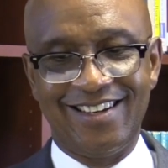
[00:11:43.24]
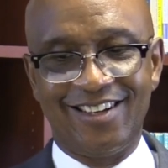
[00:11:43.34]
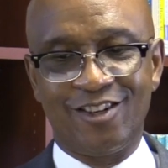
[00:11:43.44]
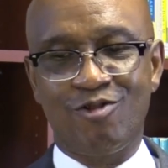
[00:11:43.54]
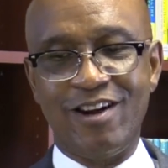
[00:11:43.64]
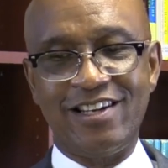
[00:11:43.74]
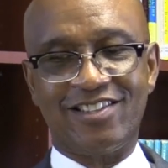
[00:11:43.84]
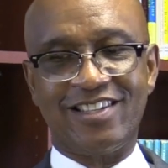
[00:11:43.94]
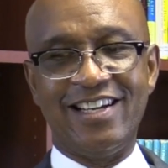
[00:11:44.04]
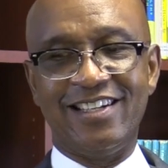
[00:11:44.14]
The
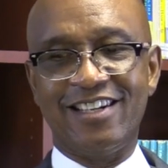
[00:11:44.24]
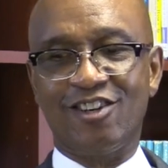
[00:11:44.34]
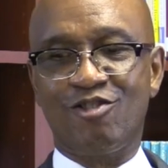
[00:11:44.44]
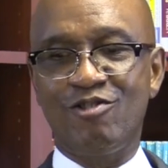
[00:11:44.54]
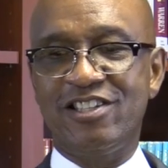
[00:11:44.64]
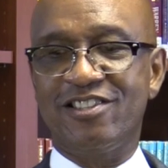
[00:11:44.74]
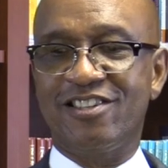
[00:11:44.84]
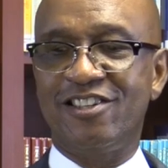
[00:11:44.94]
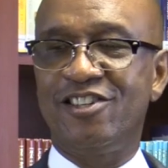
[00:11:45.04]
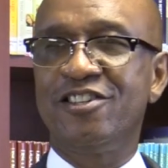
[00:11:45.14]
greatest thing that a Christian
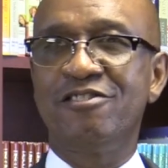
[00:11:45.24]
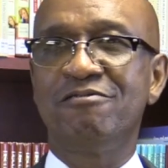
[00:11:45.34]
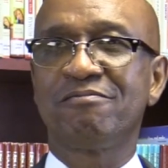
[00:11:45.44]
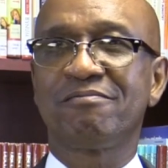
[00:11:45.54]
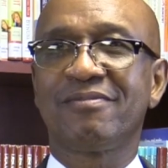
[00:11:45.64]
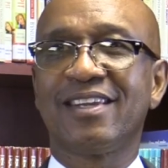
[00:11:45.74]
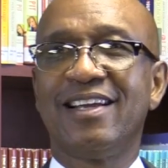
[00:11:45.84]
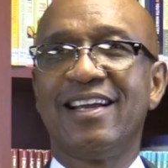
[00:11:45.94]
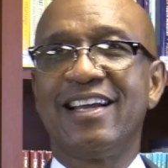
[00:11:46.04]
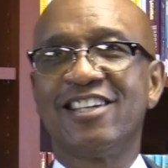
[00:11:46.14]
could do
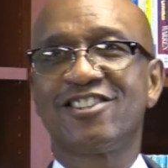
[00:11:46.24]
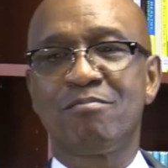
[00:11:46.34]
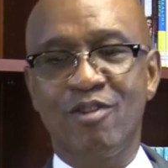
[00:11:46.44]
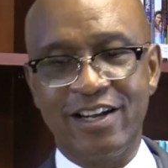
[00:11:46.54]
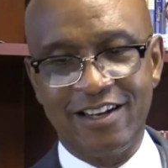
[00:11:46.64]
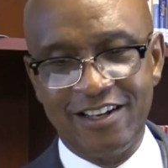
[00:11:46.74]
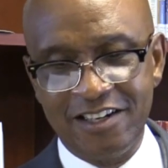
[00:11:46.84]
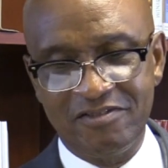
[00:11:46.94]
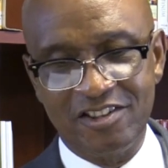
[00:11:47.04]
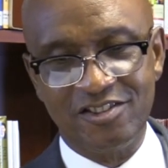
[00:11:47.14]
is to bring
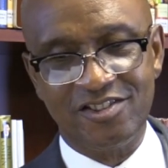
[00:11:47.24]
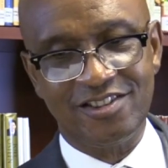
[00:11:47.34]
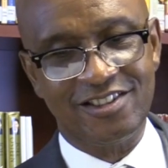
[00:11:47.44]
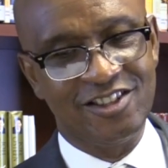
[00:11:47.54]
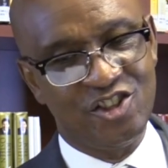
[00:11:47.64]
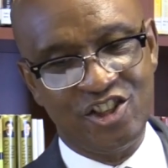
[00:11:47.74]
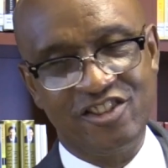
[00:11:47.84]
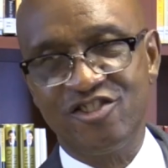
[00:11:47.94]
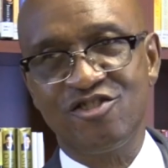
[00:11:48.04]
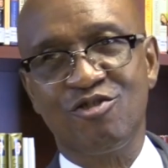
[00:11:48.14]
others to
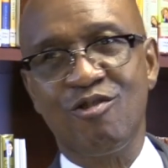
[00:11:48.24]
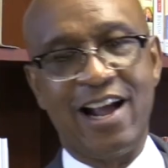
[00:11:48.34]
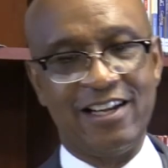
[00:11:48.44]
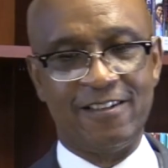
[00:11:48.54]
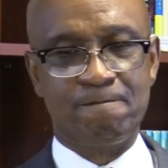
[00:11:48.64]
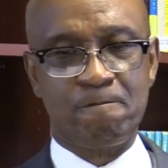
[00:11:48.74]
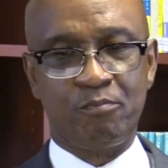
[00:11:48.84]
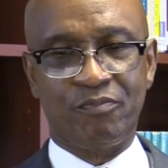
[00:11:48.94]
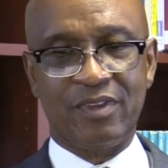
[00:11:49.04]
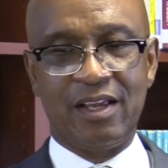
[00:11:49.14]
Jesus Christ.
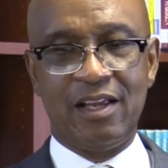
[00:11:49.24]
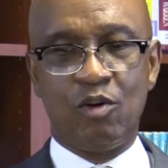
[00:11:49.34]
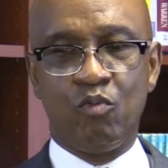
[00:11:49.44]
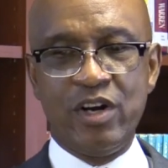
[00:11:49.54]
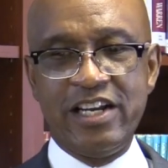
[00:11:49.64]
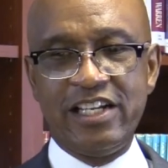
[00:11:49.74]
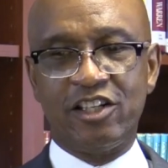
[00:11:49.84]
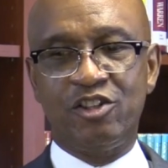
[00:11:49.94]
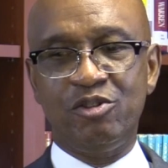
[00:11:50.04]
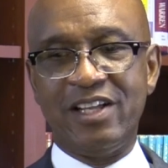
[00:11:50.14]
We need
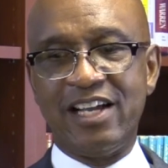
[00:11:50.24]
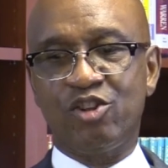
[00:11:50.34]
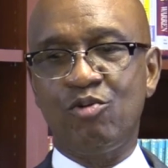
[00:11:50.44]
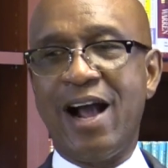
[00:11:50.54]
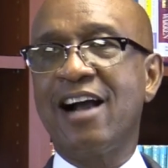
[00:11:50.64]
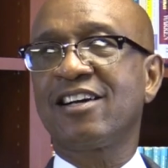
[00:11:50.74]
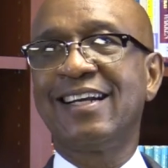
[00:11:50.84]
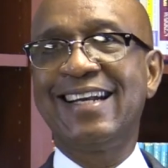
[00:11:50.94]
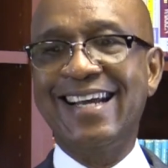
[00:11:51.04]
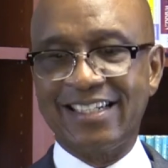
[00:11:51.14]
to do that through our
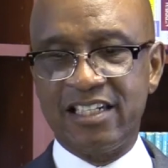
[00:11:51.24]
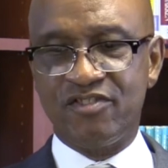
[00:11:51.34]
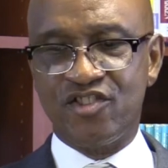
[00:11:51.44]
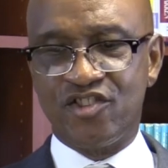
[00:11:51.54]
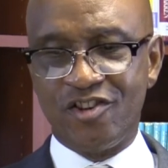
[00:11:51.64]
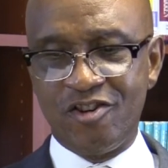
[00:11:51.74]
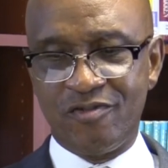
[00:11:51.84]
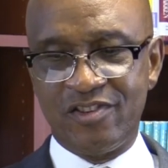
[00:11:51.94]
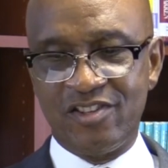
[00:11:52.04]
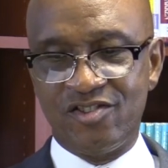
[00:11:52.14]
collective
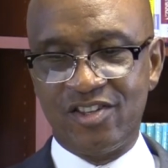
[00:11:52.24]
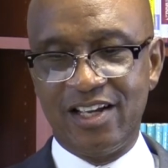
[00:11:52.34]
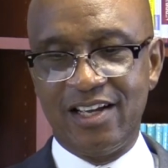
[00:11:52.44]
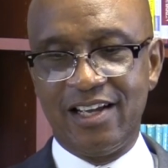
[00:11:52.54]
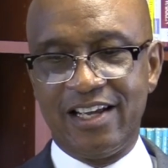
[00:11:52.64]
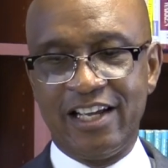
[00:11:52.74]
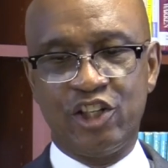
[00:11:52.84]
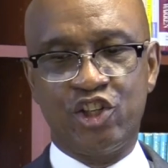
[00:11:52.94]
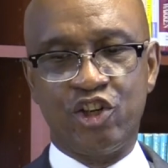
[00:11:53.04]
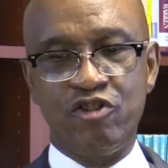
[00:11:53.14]
service in
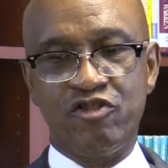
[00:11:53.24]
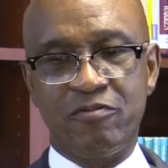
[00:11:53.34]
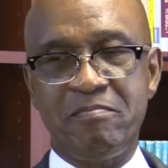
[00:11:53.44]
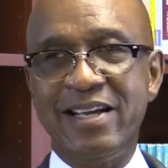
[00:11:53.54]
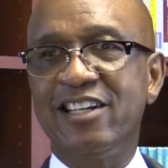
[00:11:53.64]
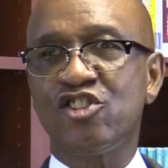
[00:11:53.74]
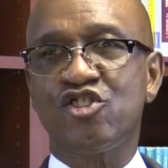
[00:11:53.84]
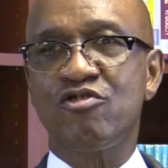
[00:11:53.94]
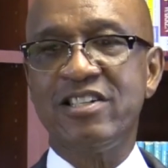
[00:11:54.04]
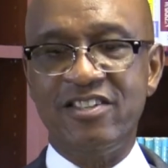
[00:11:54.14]
church
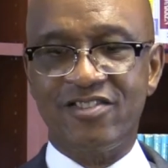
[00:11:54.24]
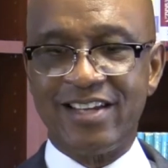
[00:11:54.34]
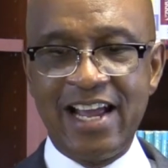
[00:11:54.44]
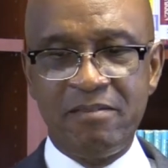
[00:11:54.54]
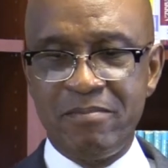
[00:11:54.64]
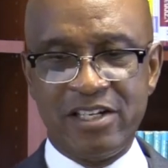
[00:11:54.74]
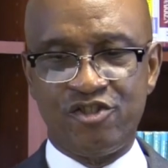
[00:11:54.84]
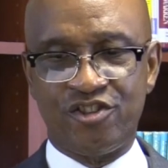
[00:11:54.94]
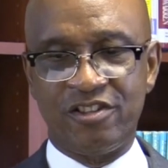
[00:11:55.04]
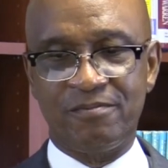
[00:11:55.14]
ministries and
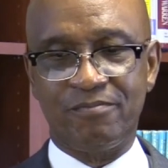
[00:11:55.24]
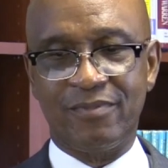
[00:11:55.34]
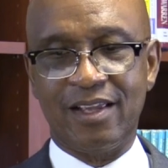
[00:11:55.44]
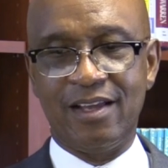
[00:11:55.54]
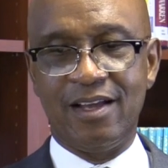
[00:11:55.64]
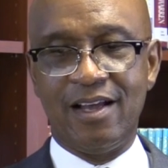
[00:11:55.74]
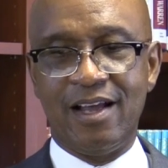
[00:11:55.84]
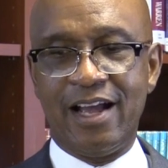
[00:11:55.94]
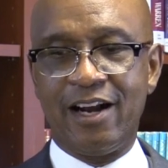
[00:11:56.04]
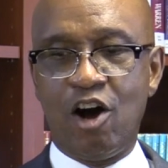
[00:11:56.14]
mission,
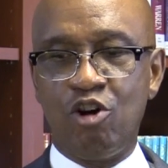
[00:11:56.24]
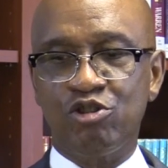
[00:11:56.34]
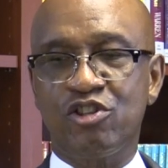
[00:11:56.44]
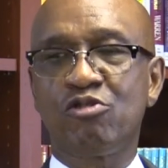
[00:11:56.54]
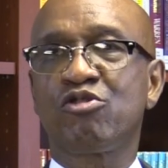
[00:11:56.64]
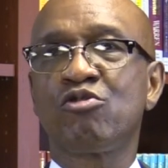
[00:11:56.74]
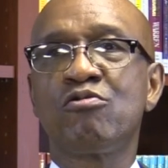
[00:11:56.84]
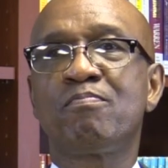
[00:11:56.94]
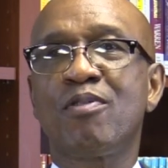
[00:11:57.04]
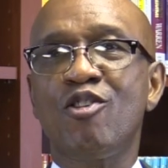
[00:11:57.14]
and also
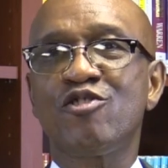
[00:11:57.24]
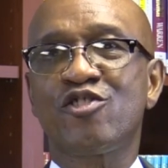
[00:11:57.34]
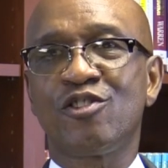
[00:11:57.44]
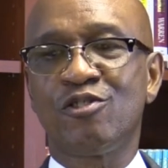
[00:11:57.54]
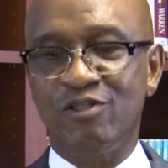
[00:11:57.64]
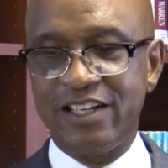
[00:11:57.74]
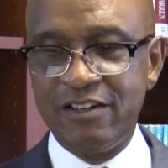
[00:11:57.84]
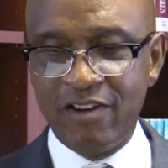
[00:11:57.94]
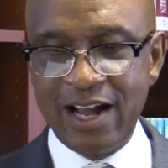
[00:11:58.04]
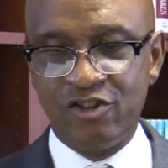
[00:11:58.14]
through personal
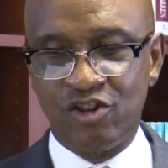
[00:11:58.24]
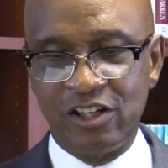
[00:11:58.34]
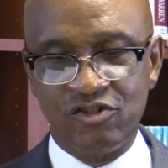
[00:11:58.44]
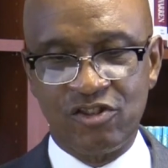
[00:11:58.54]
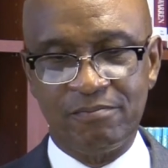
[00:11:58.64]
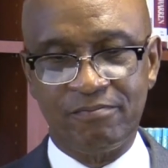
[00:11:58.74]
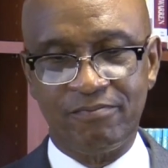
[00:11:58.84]
evangelism.